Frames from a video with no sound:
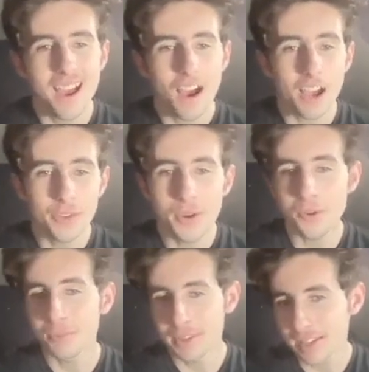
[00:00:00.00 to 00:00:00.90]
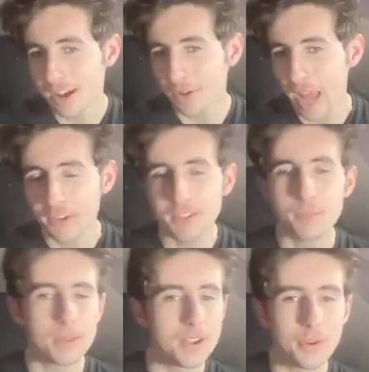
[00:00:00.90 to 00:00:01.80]
I thought it was missing out a character,
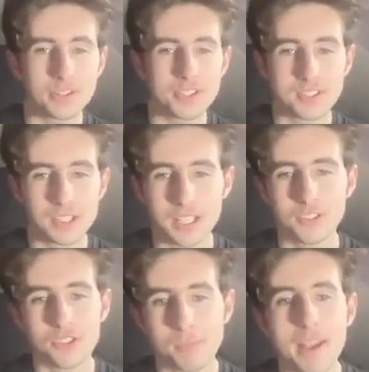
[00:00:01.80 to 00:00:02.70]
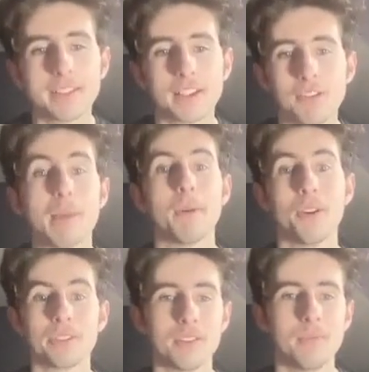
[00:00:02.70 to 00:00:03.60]
but no, it's just it's just basic grammar
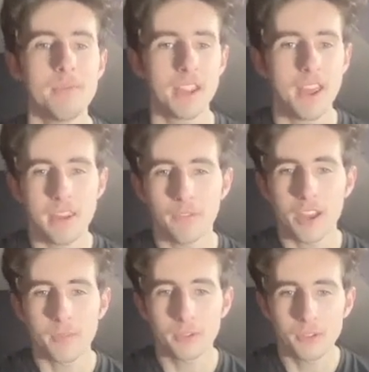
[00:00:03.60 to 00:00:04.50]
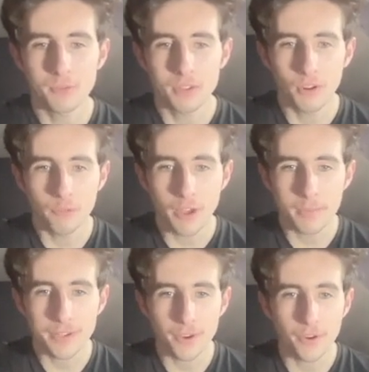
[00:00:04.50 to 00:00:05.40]
ozone. Invite them to your
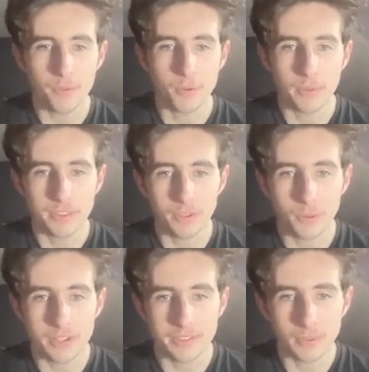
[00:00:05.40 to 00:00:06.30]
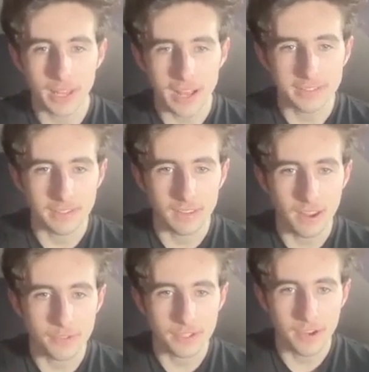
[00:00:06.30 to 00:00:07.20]
family home with toys that will last a
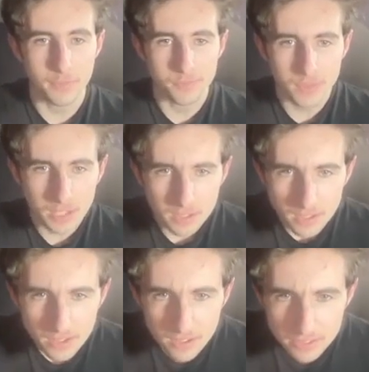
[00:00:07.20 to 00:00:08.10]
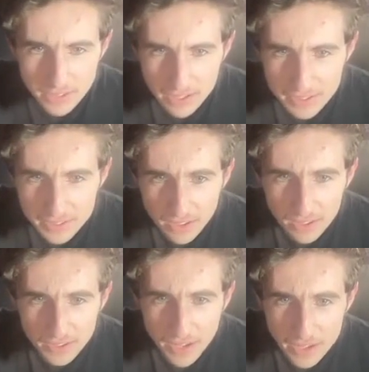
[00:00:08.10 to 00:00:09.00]
lifetime. Sally
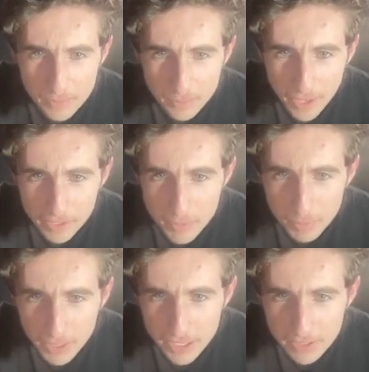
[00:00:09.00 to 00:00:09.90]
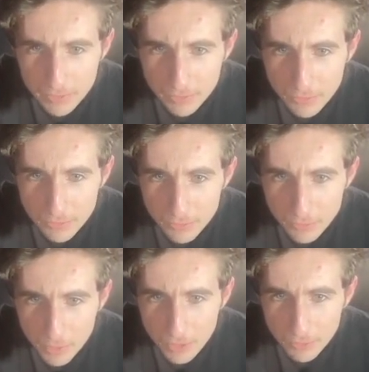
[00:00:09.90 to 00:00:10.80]
Starlet and Eddie Bear can be played
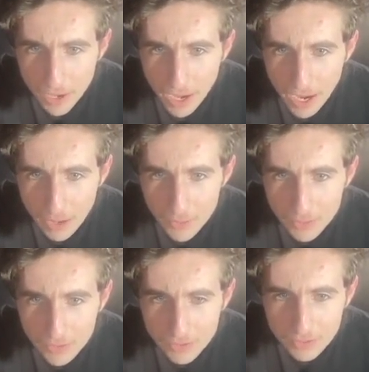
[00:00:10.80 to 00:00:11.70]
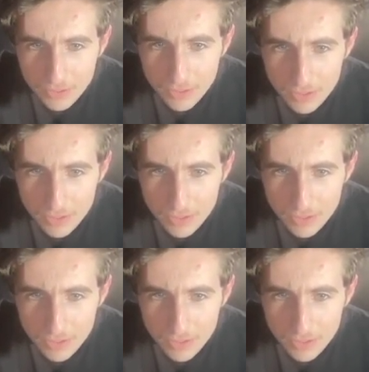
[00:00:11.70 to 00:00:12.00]
with for hours.